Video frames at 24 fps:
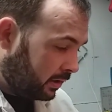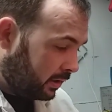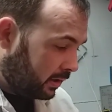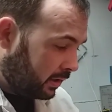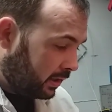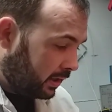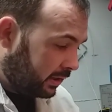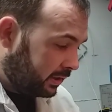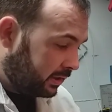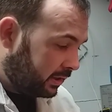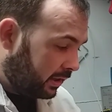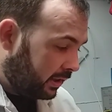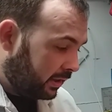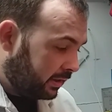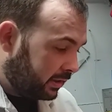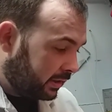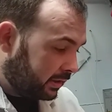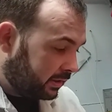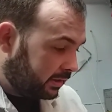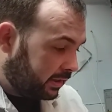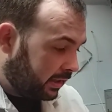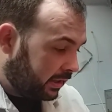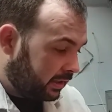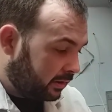Unless you're into
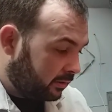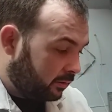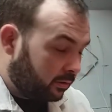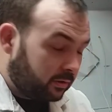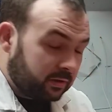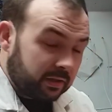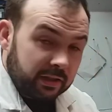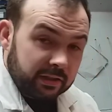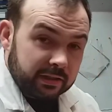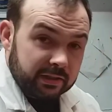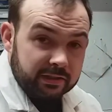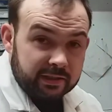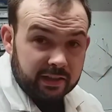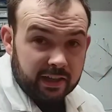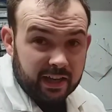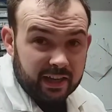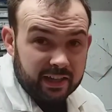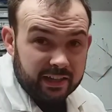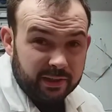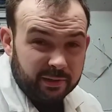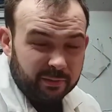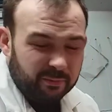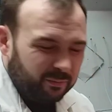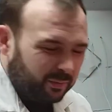sitting looking at the
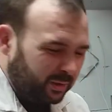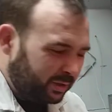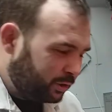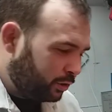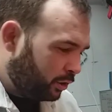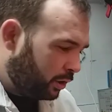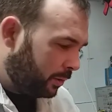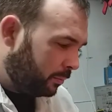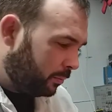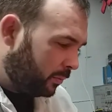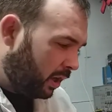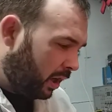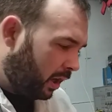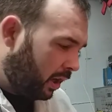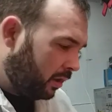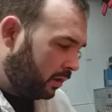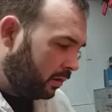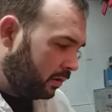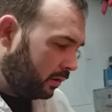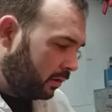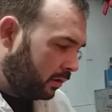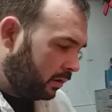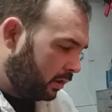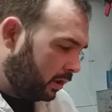telly, which I'm not.
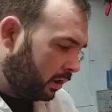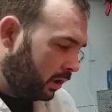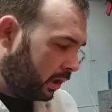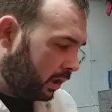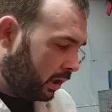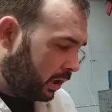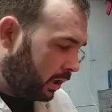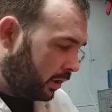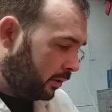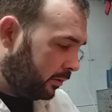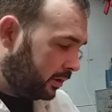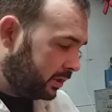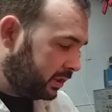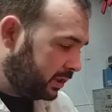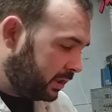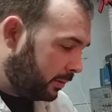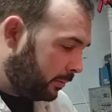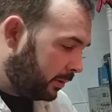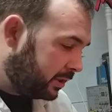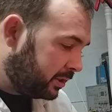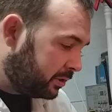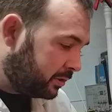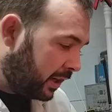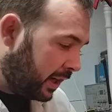Which is a
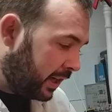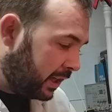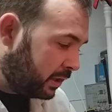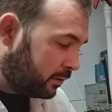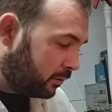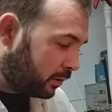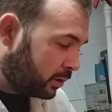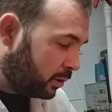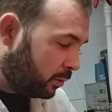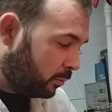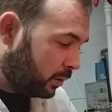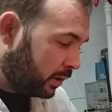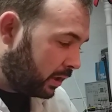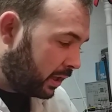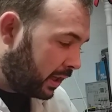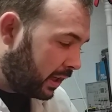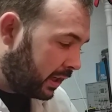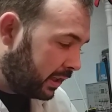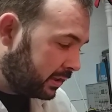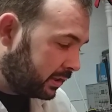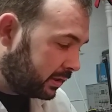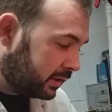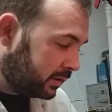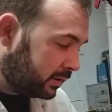bit strange for someone that
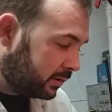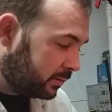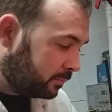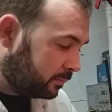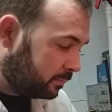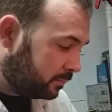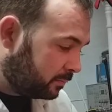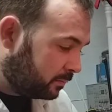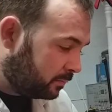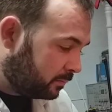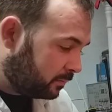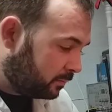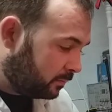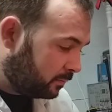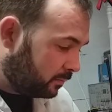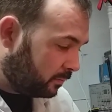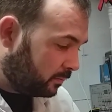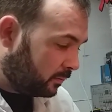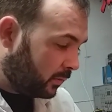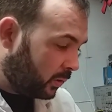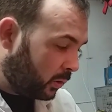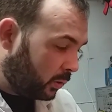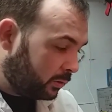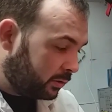has
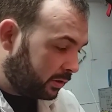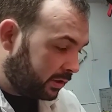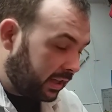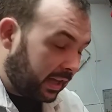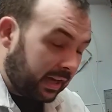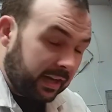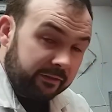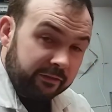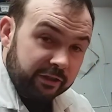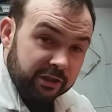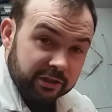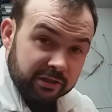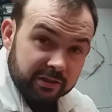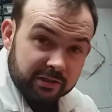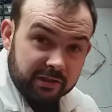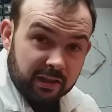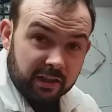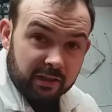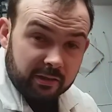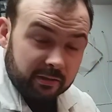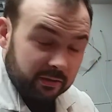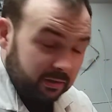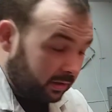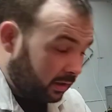the television
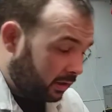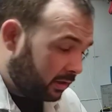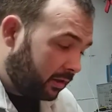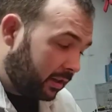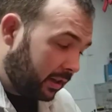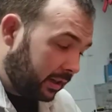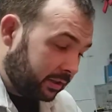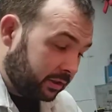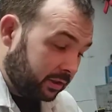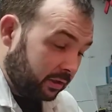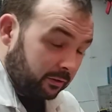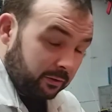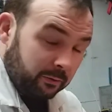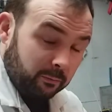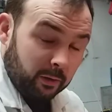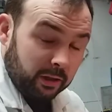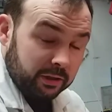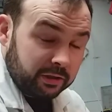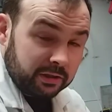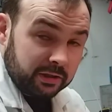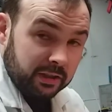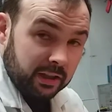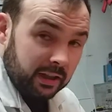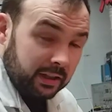so I don't actually like
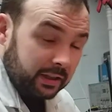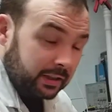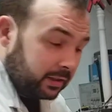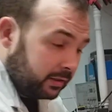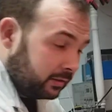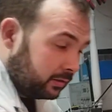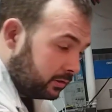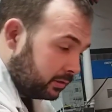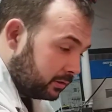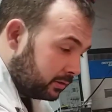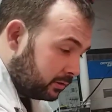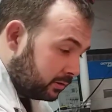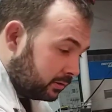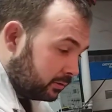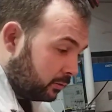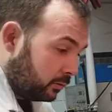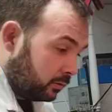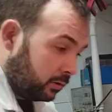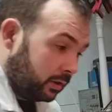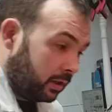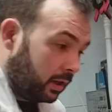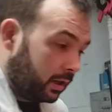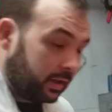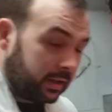watching telly there's
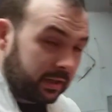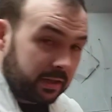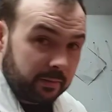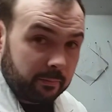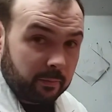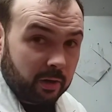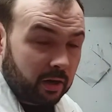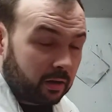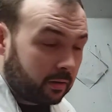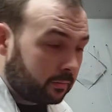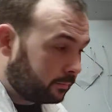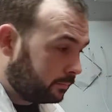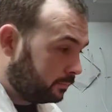nothing on anymore.